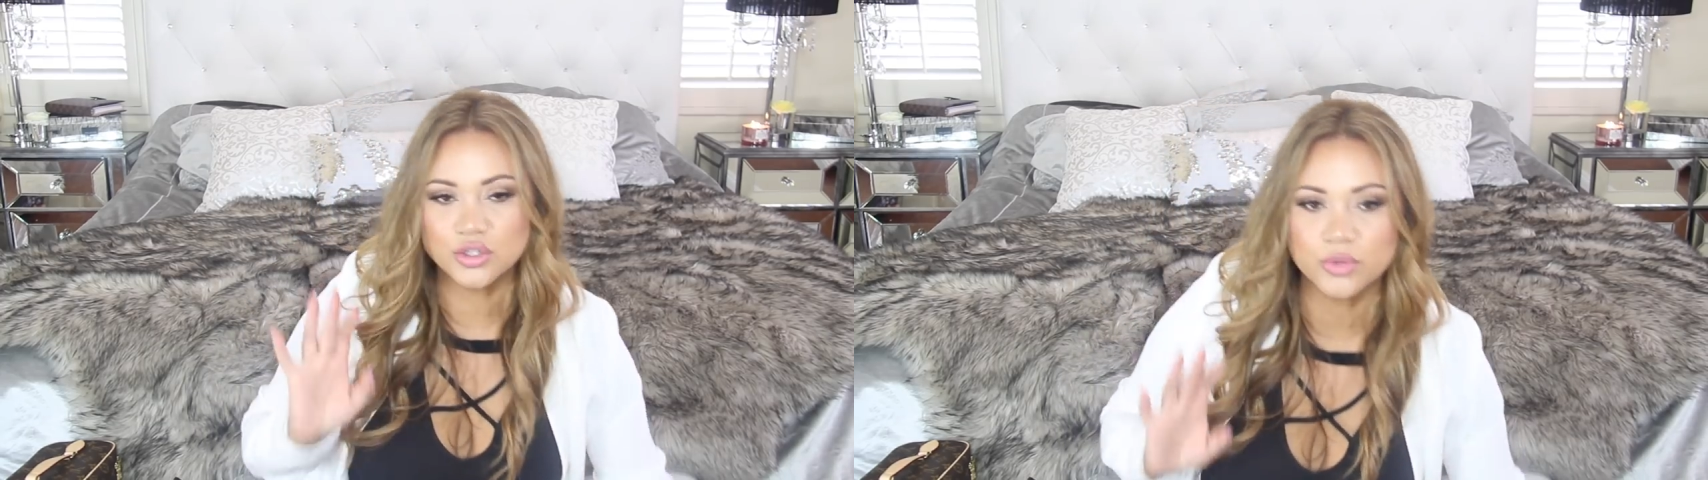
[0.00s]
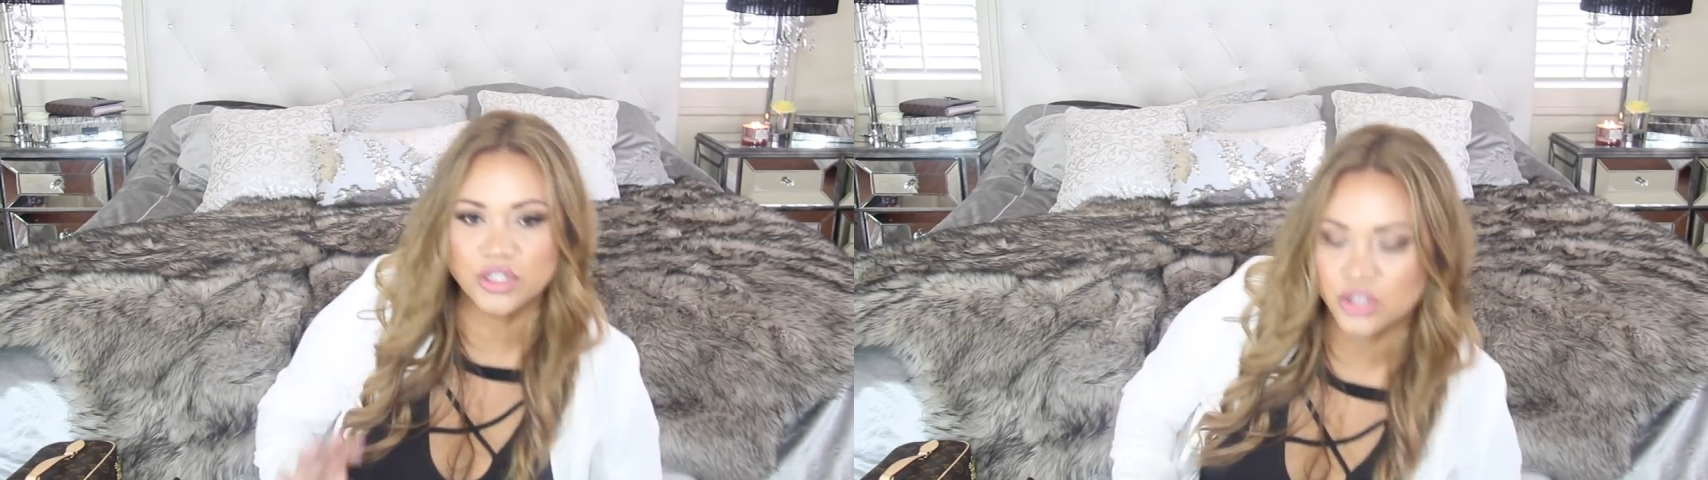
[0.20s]

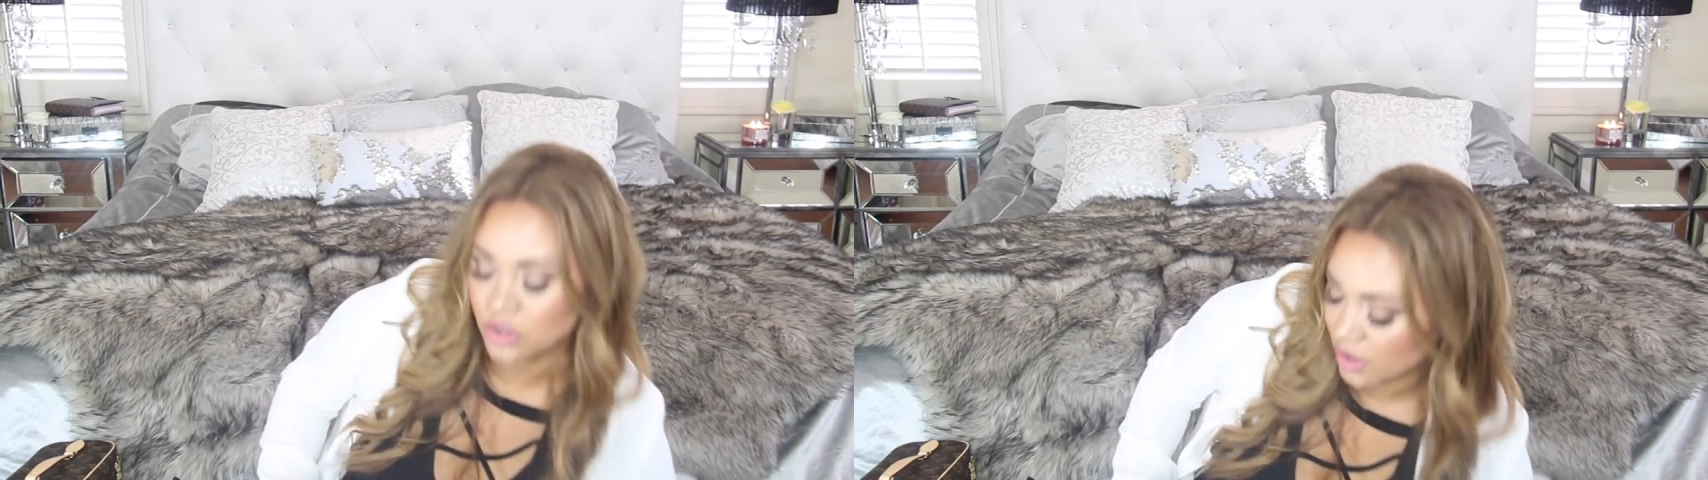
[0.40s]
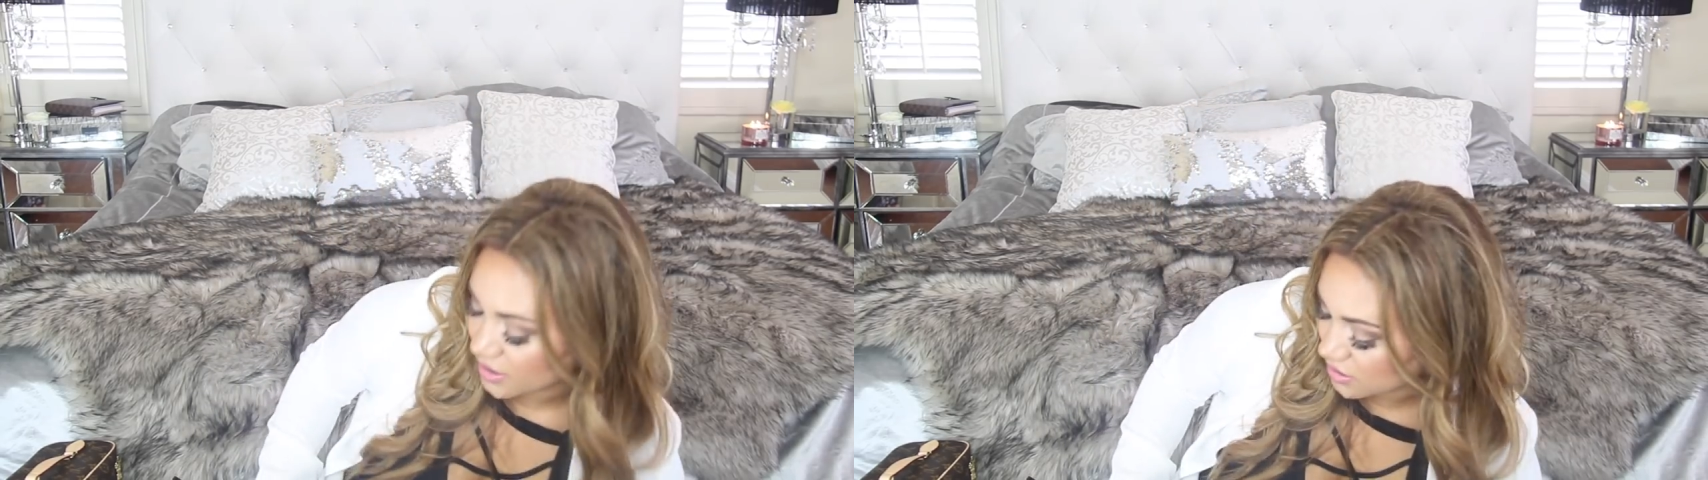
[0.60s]
Just want to show
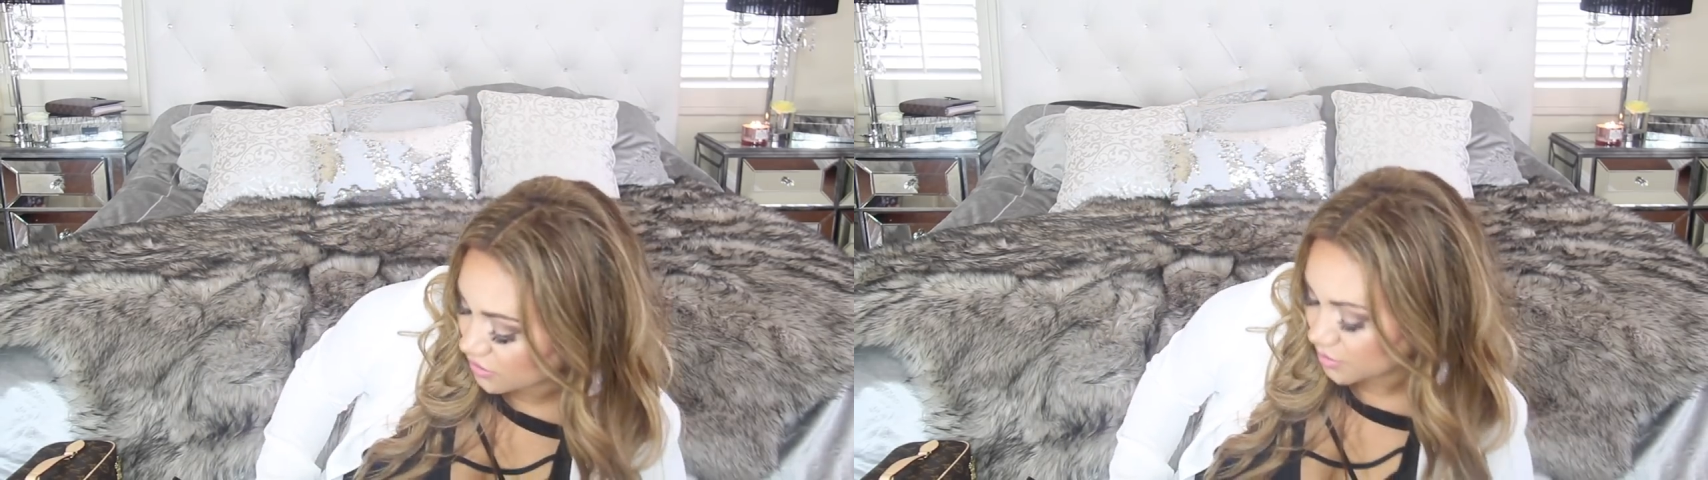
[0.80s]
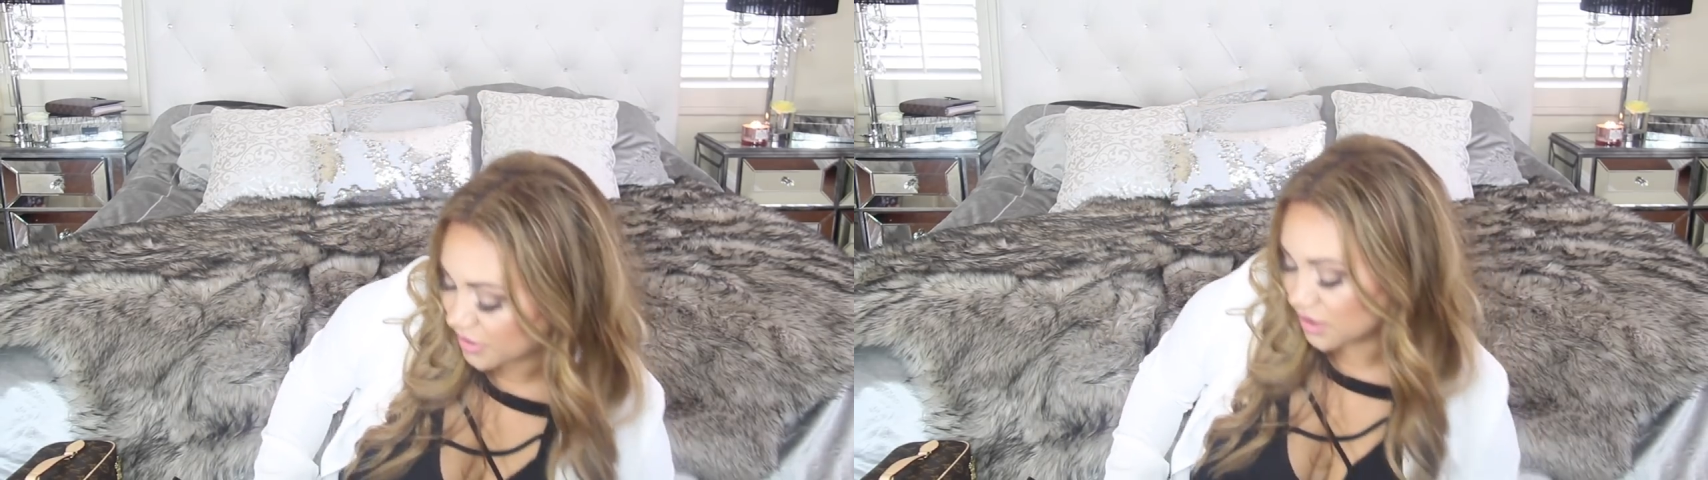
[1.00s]
you guys
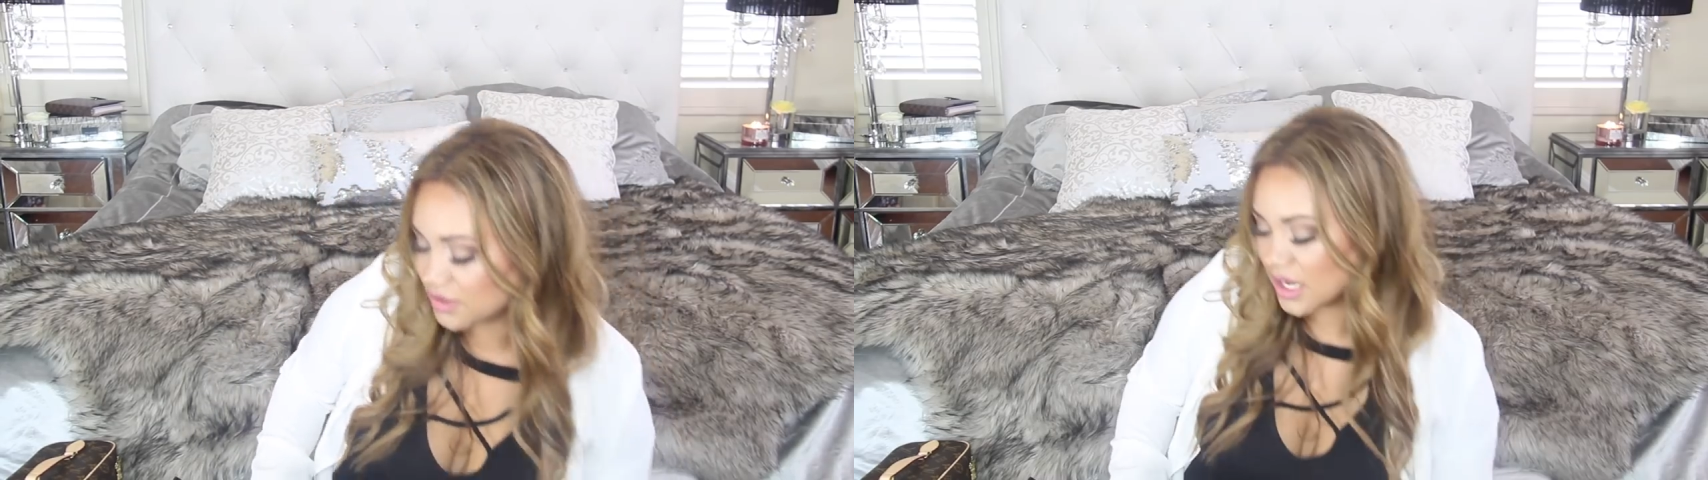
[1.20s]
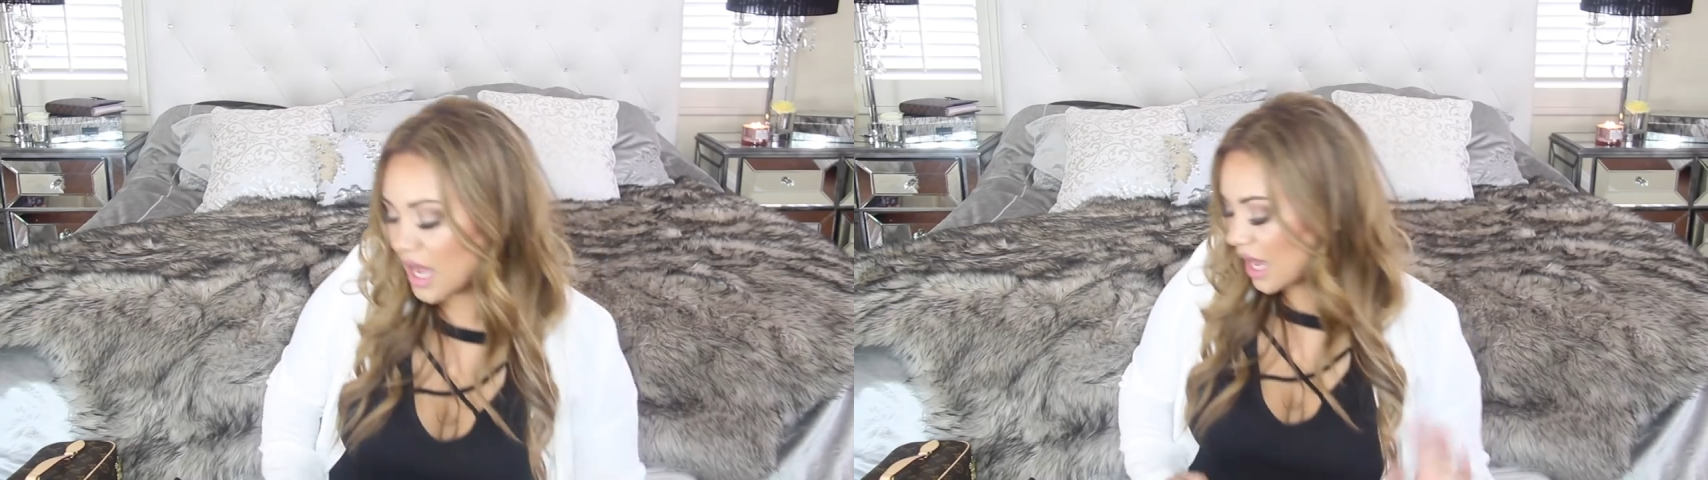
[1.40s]
those because